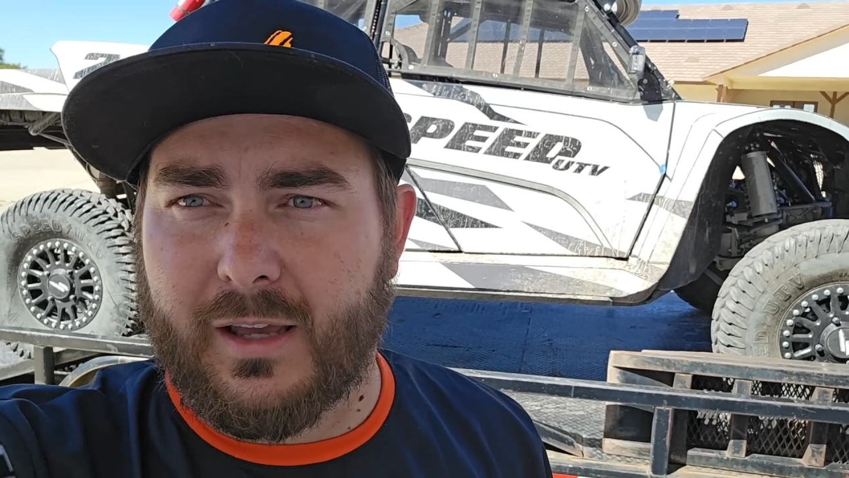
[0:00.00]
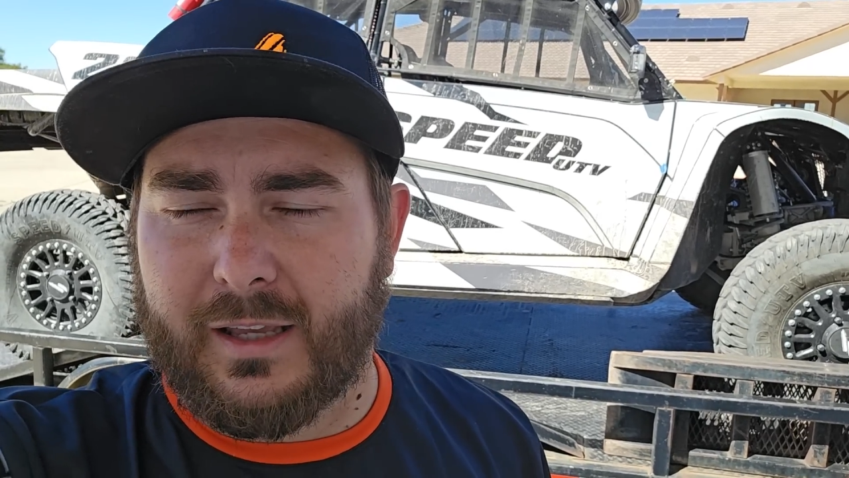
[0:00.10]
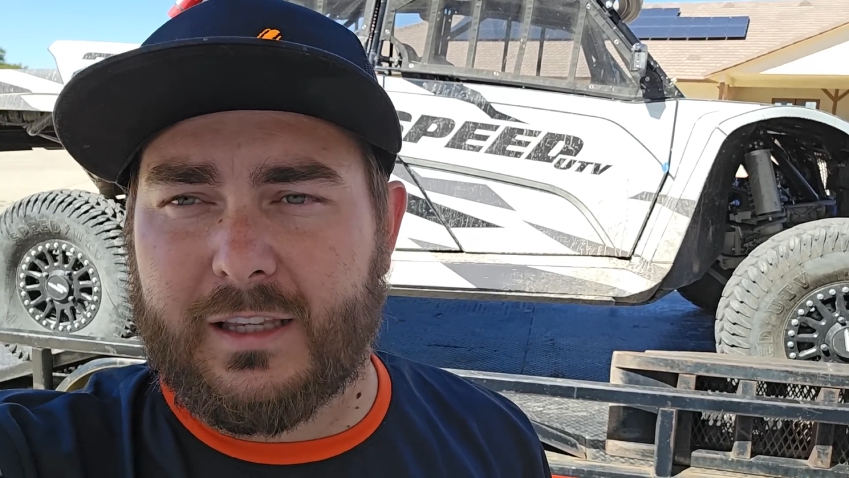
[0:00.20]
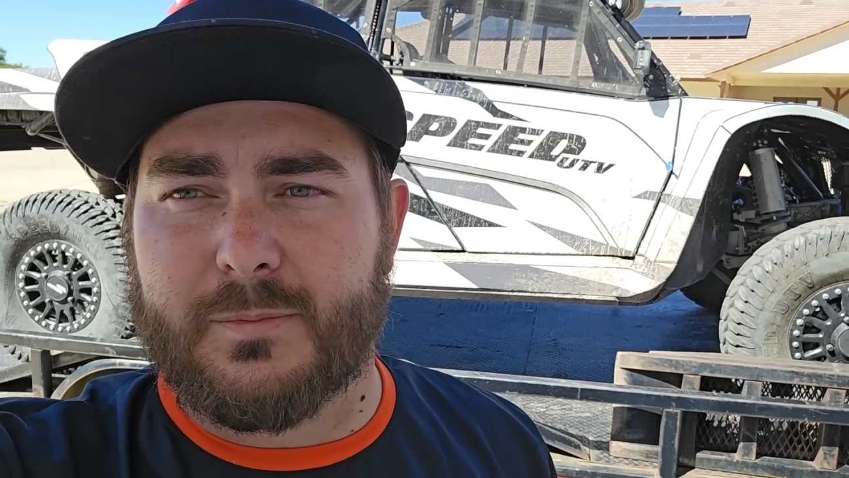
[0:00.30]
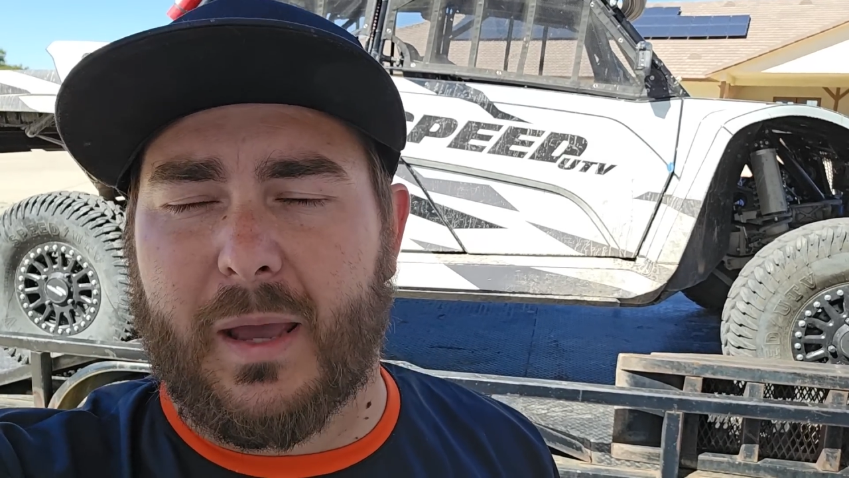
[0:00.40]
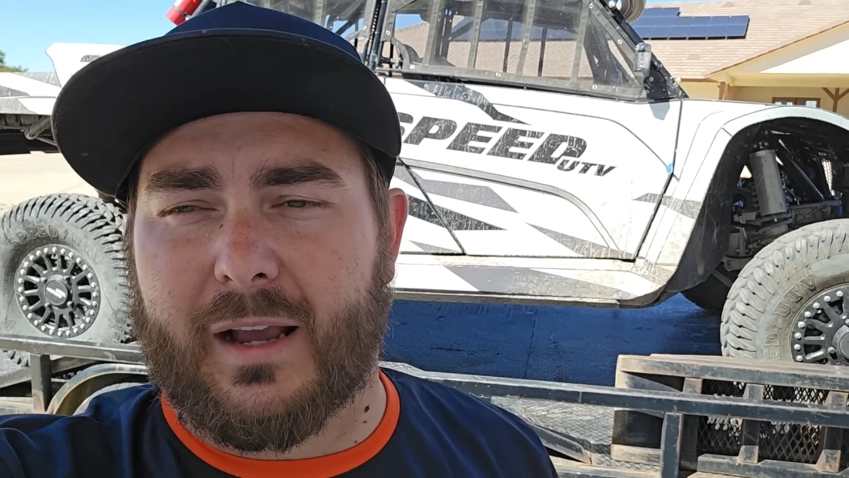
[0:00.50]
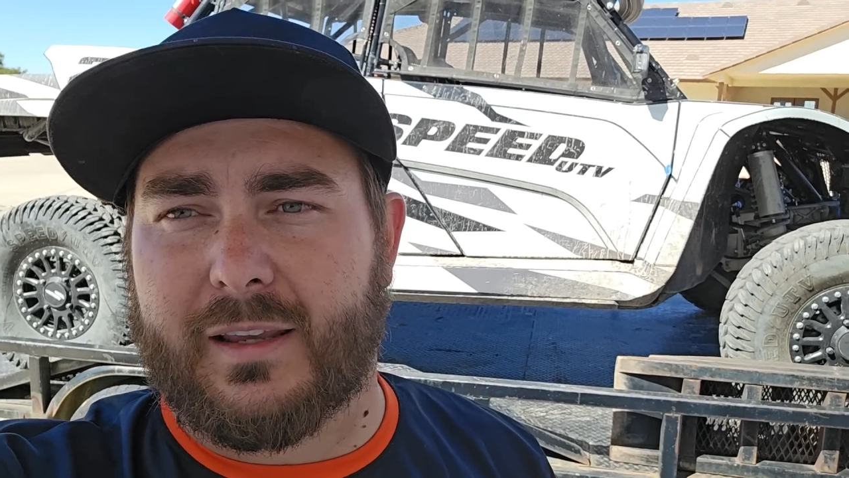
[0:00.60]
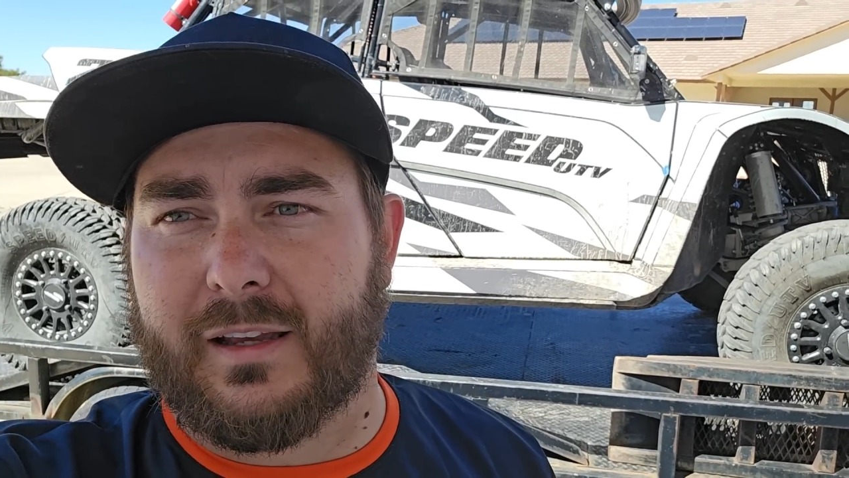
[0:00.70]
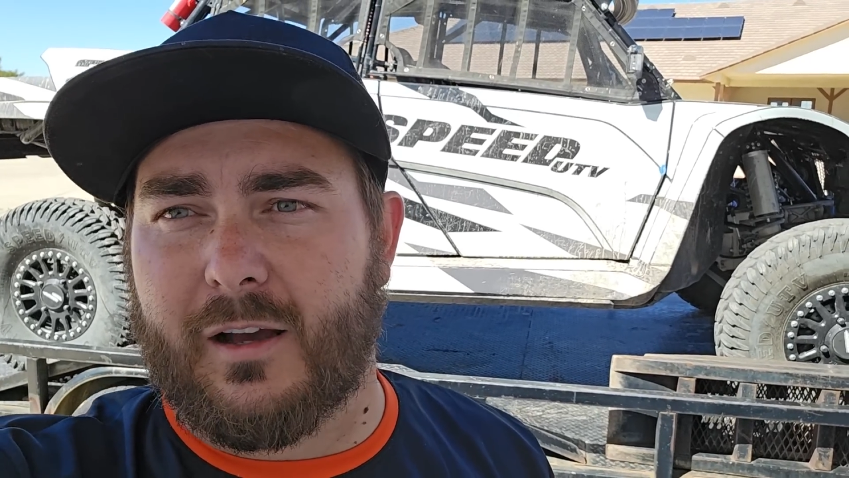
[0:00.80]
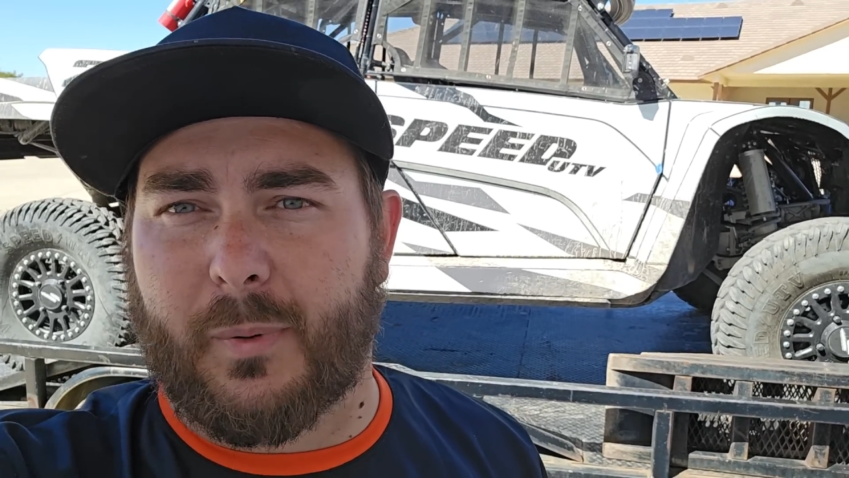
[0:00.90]
he's
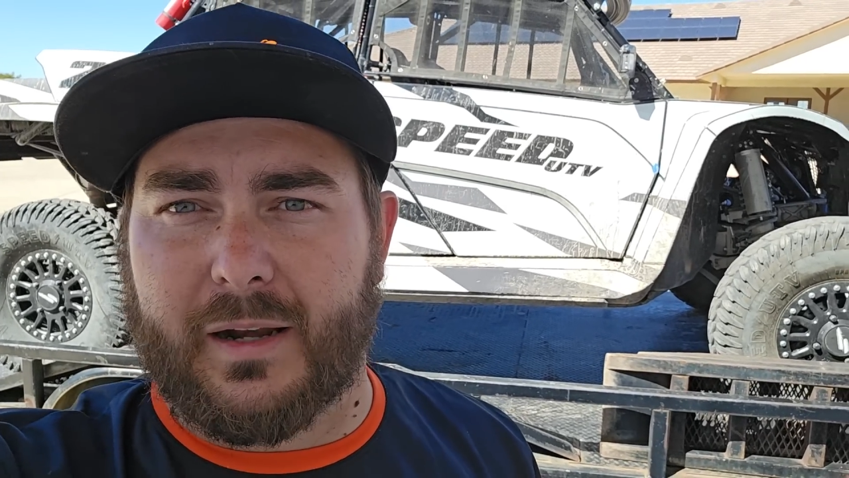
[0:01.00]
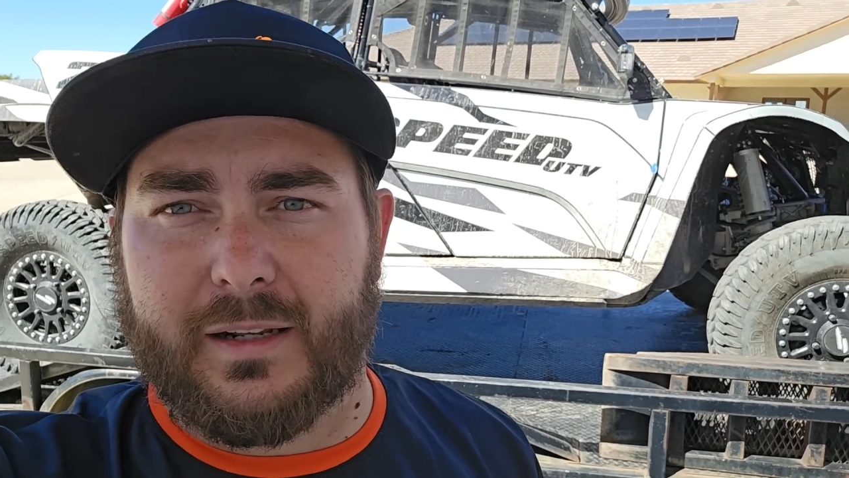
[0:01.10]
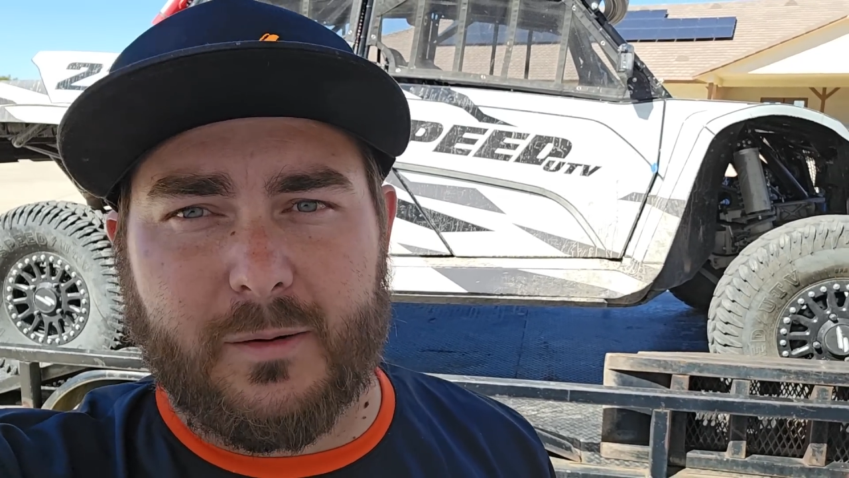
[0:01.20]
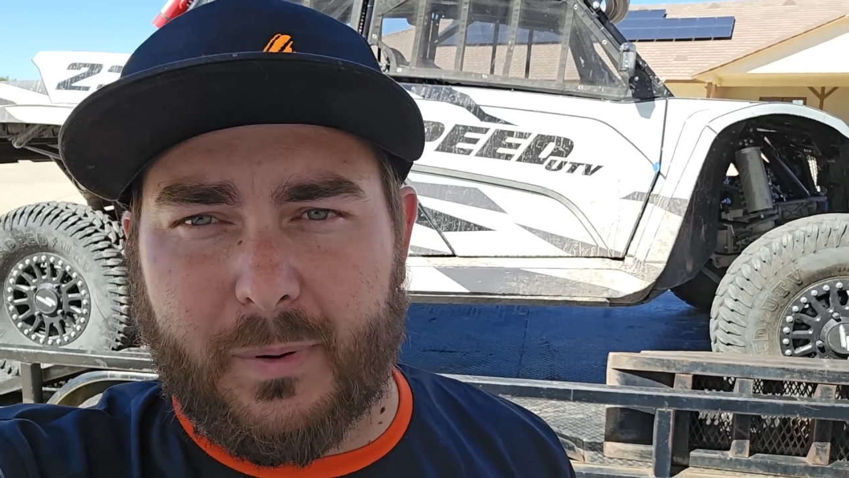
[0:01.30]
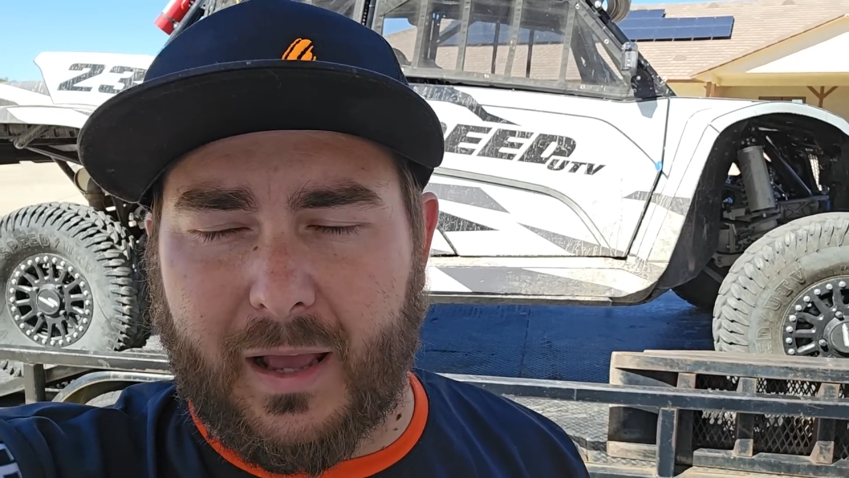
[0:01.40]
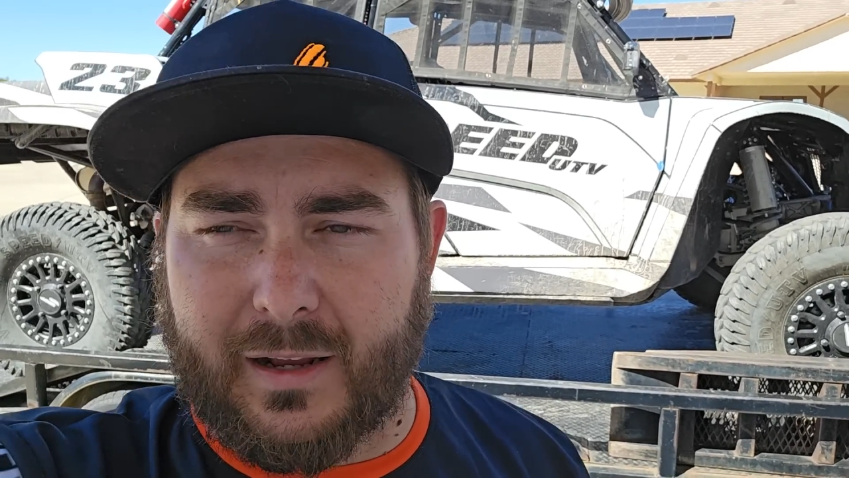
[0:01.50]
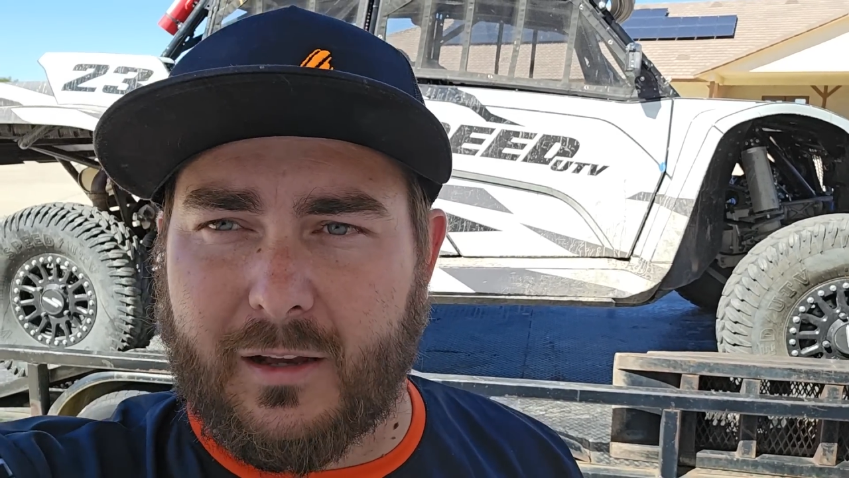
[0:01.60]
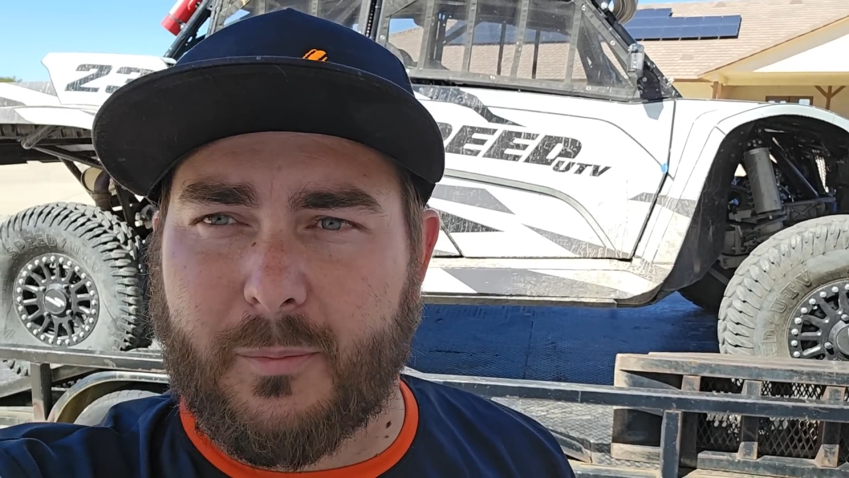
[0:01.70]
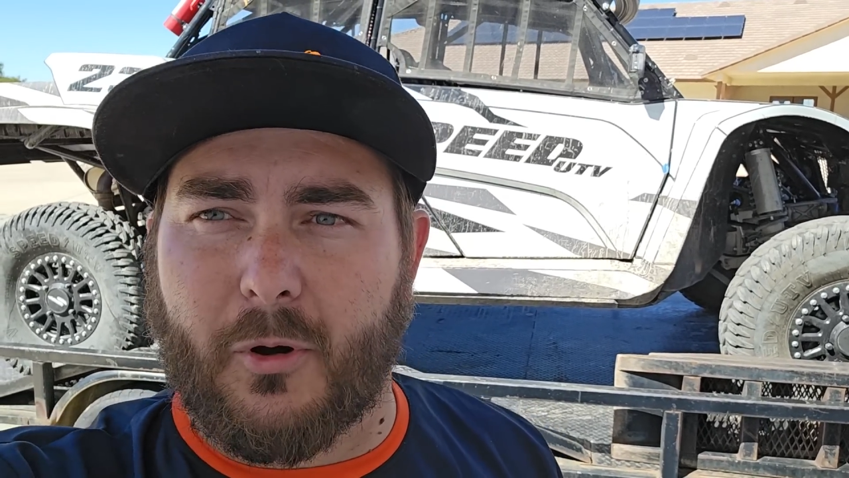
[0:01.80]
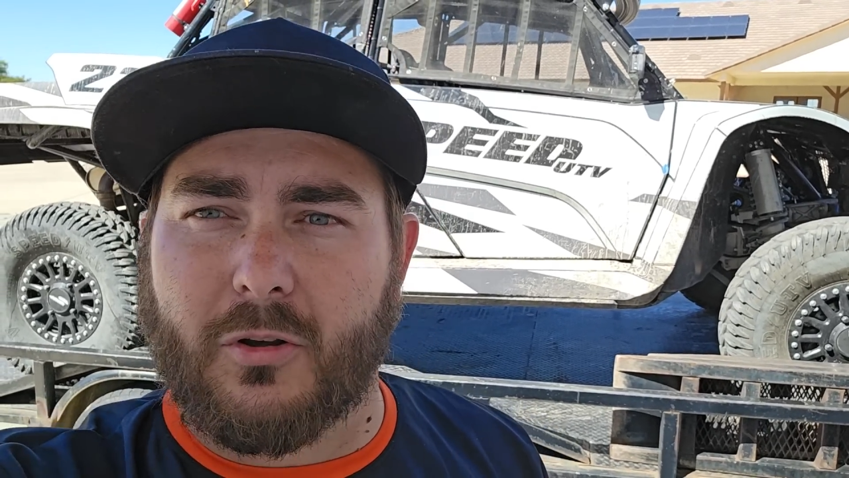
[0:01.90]
backing up, I need to back
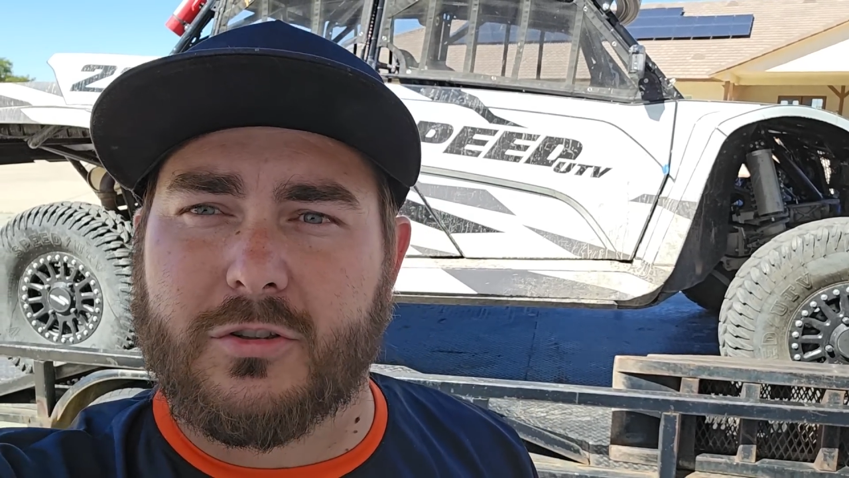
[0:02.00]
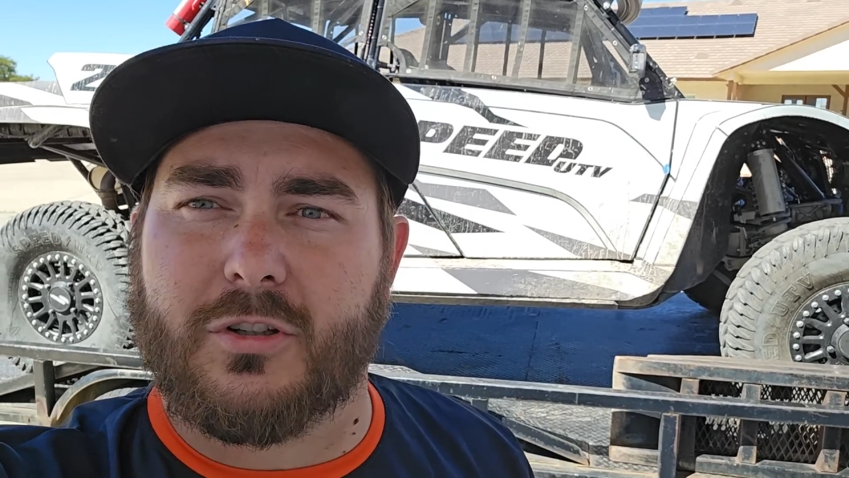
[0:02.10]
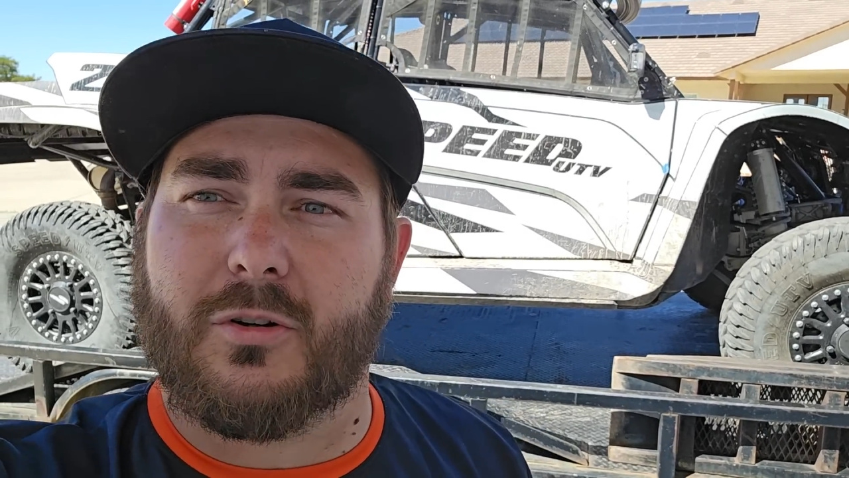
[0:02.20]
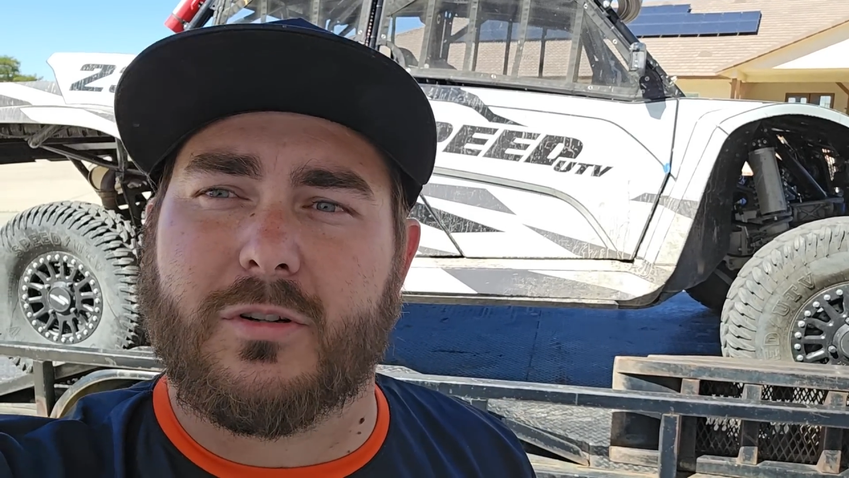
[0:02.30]
up also,